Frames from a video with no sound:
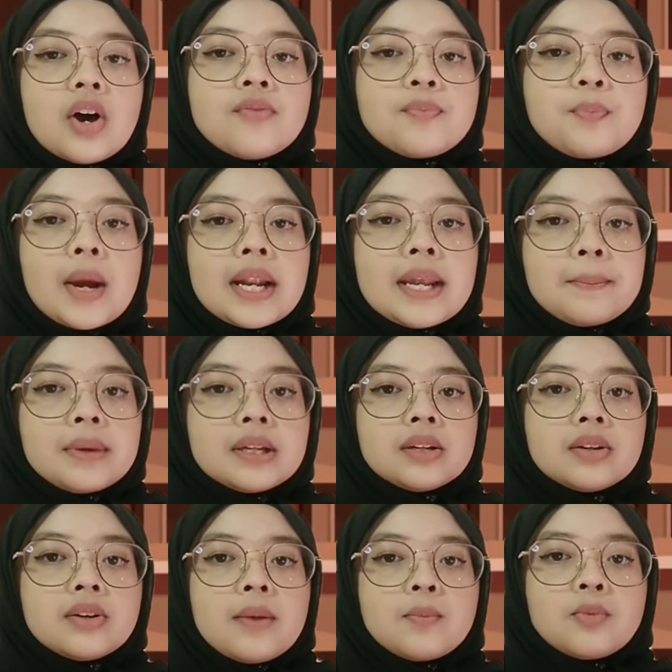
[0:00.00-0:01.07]
of
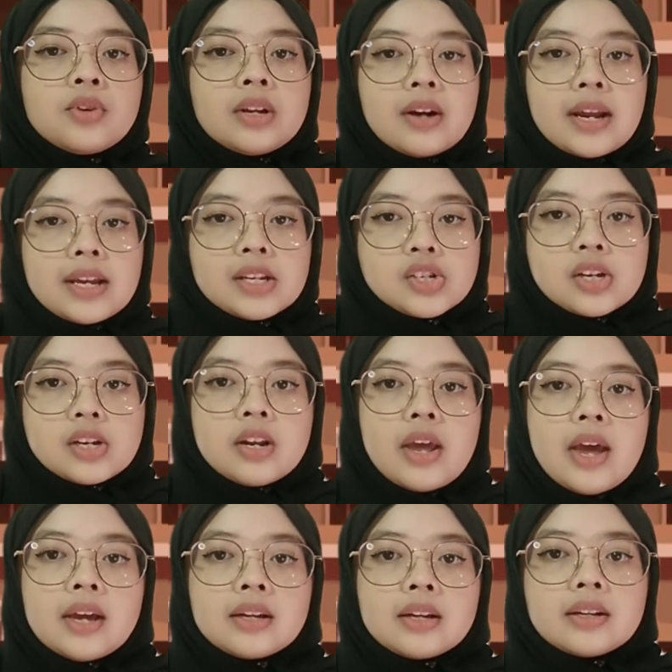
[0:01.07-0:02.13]
Parliament Remuneration
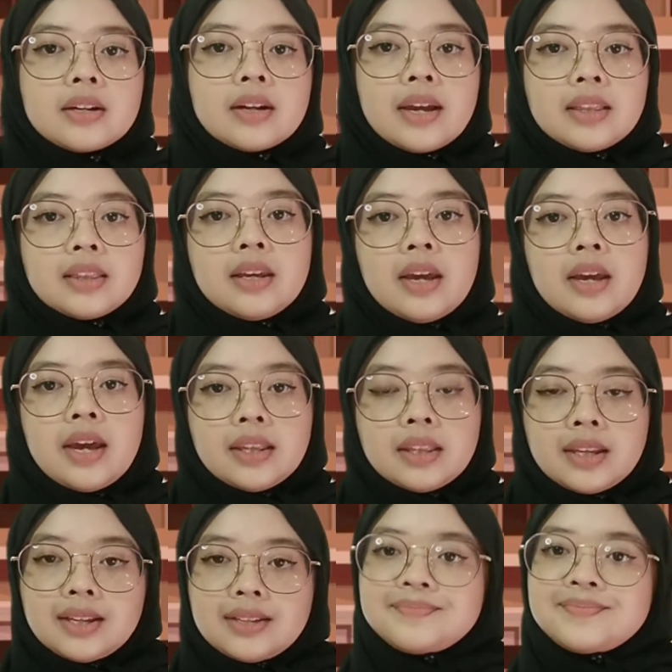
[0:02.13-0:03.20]
Act 1980.